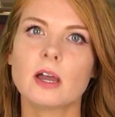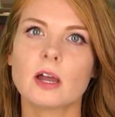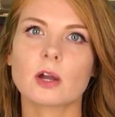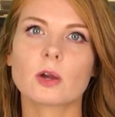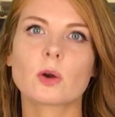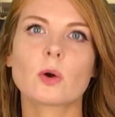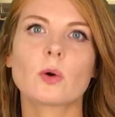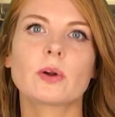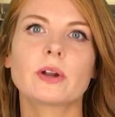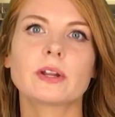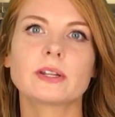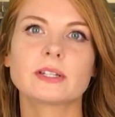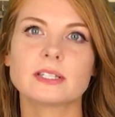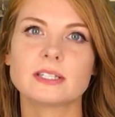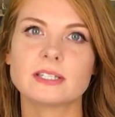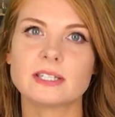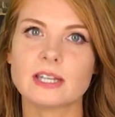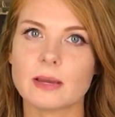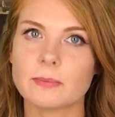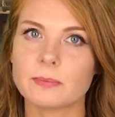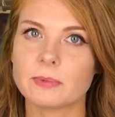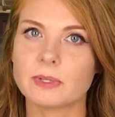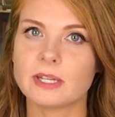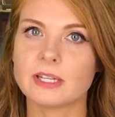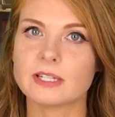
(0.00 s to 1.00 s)
According to
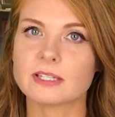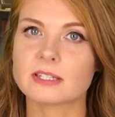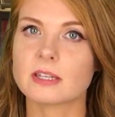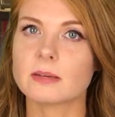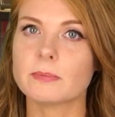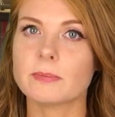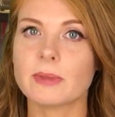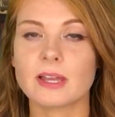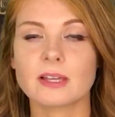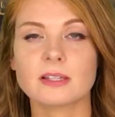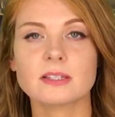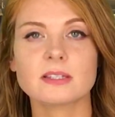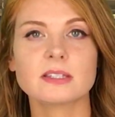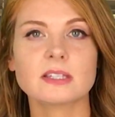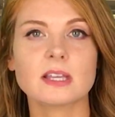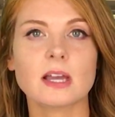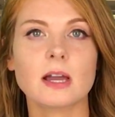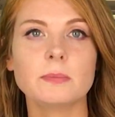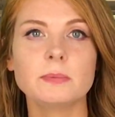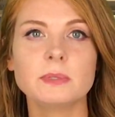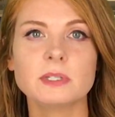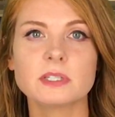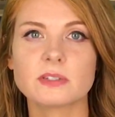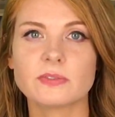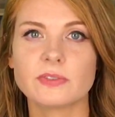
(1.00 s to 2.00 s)
deputies, the man
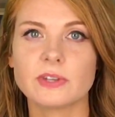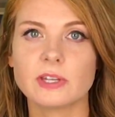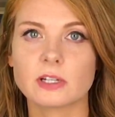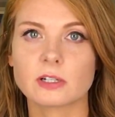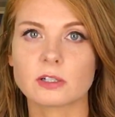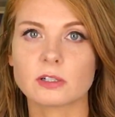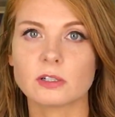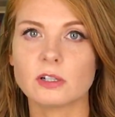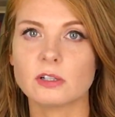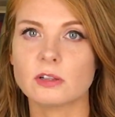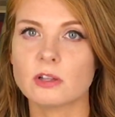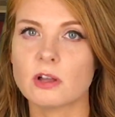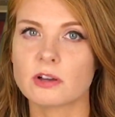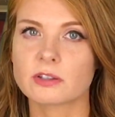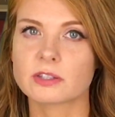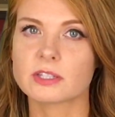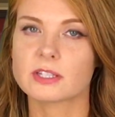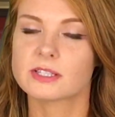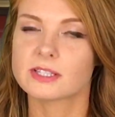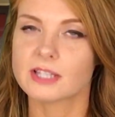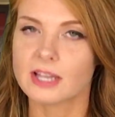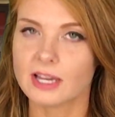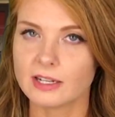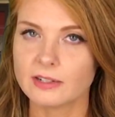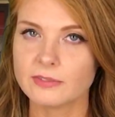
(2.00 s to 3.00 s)
stopped his vehicle along
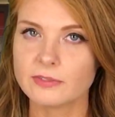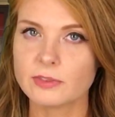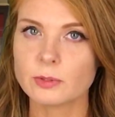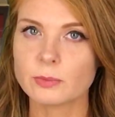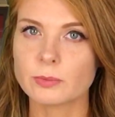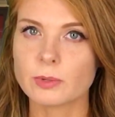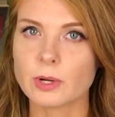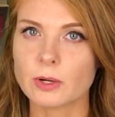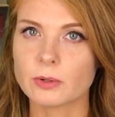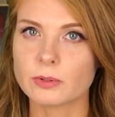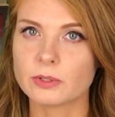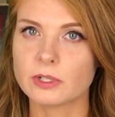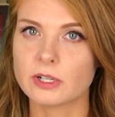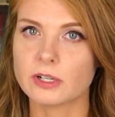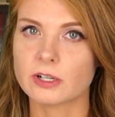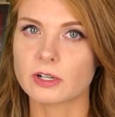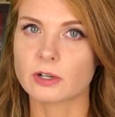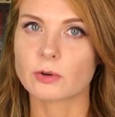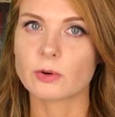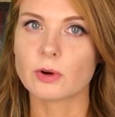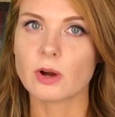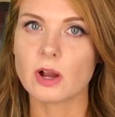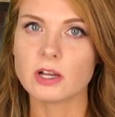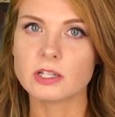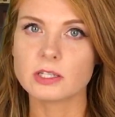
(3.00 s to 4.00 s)
the side of the road near
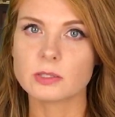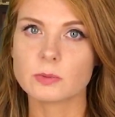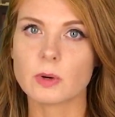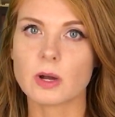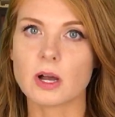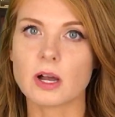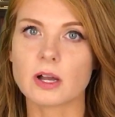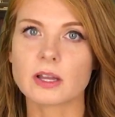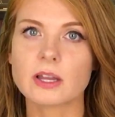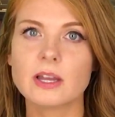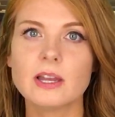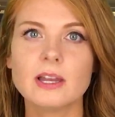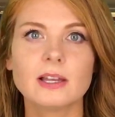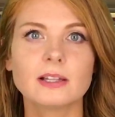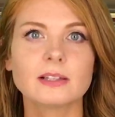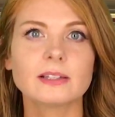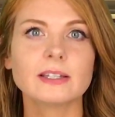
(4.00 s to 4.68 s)
a crosswalk